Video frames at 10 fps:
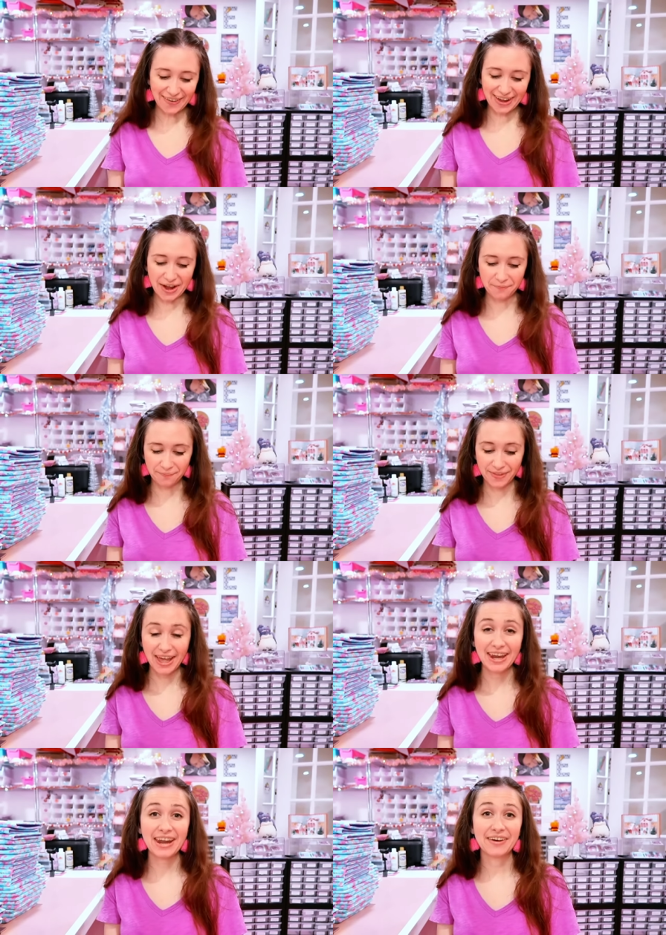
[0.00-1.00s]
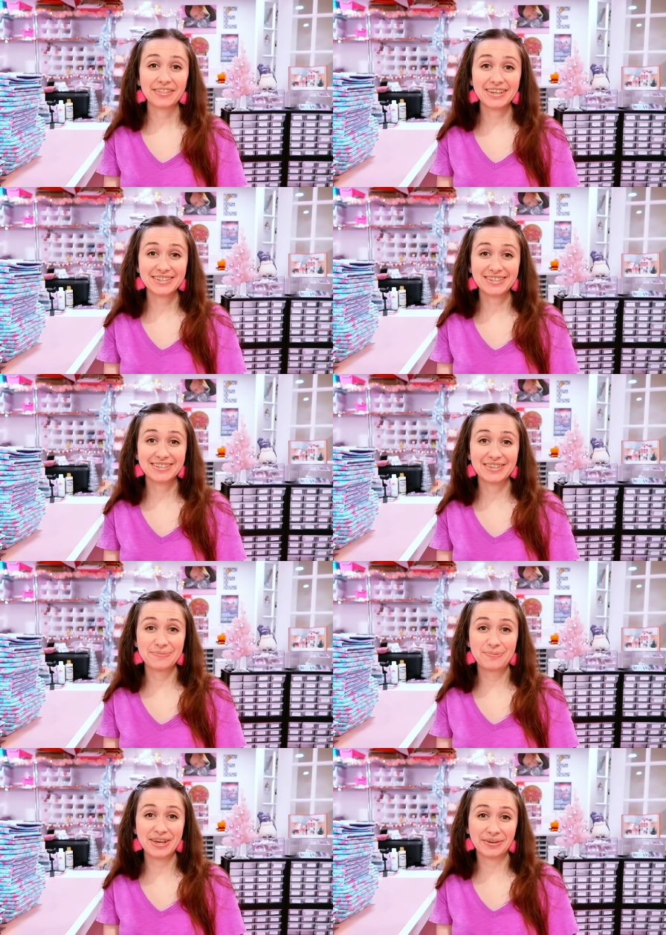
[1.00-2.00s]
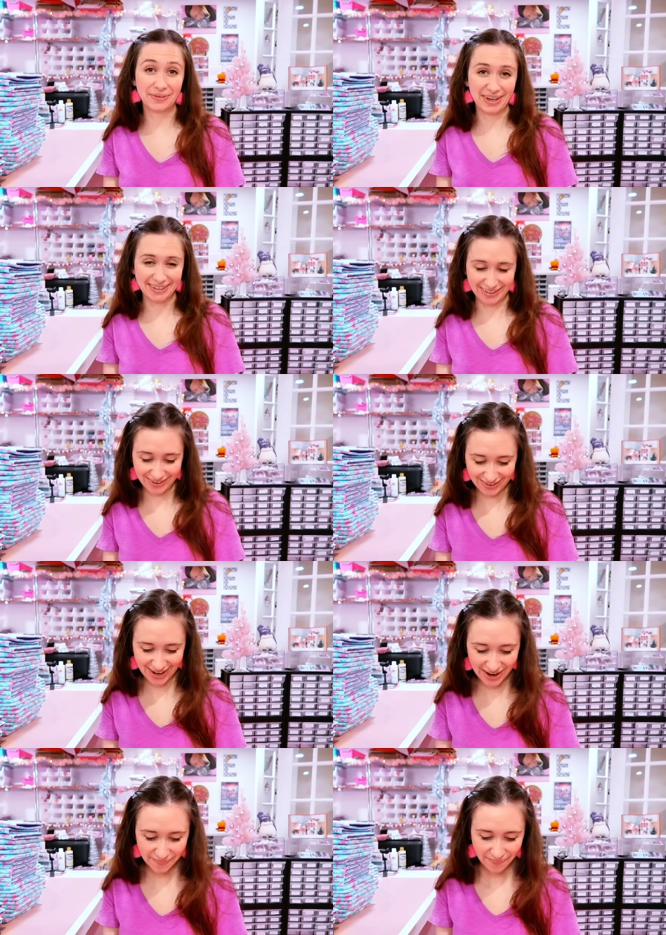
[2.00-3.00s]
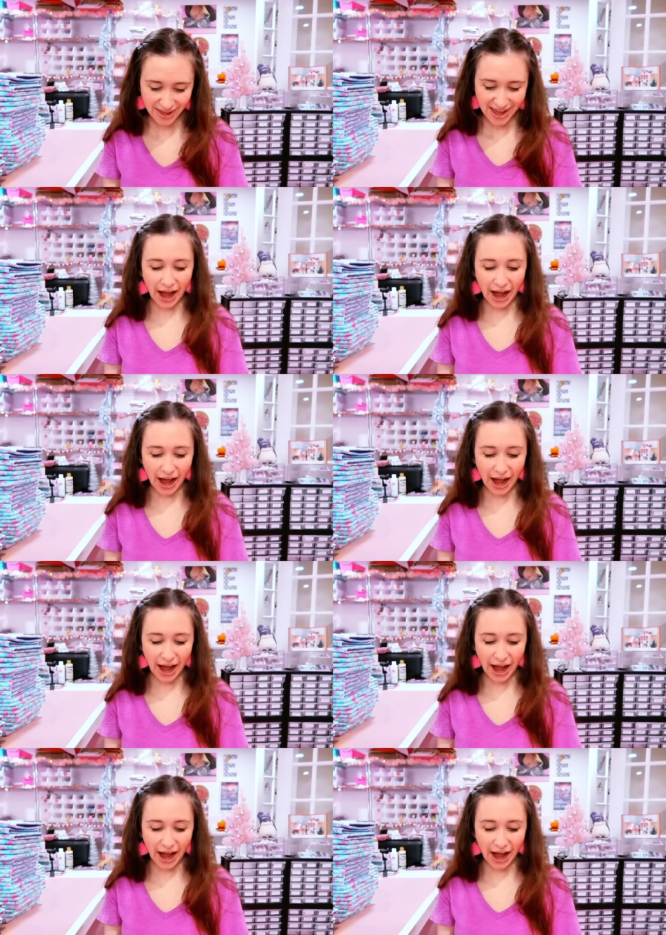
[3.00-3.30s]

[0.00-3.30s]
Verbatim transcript: okay, now this is the big one, okay?